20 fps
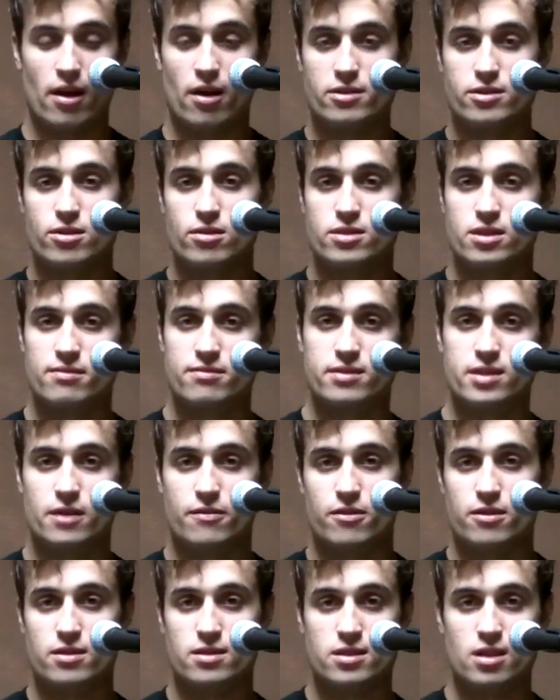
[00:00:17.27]
all sorts of
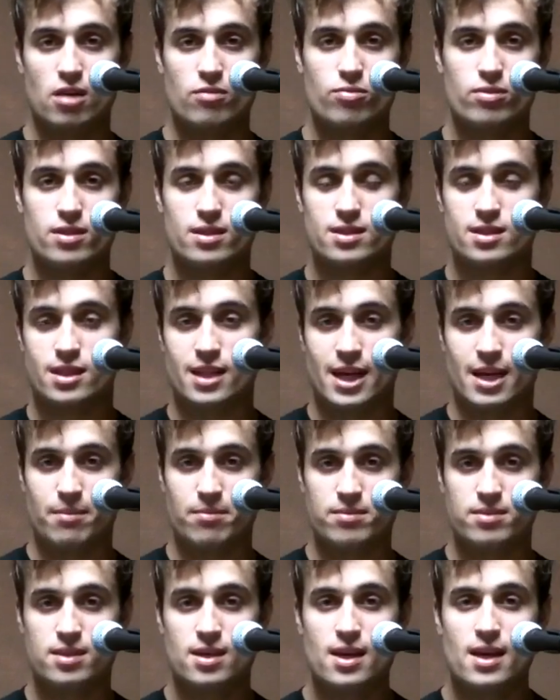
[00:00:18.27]
different stuff with his
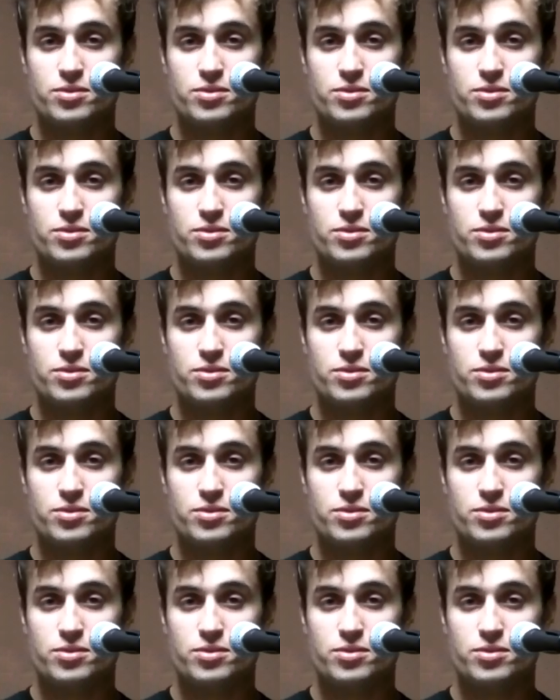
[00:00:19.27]
limbs,